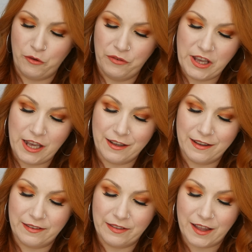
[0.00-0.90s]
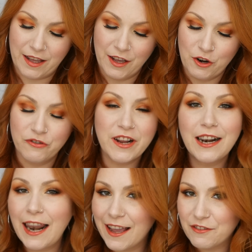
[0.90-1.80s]
it off here because the
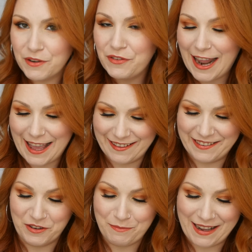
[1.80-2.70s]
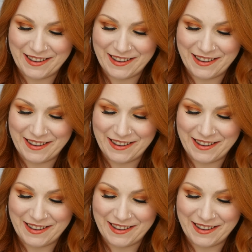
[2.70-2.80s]
ring light reflects on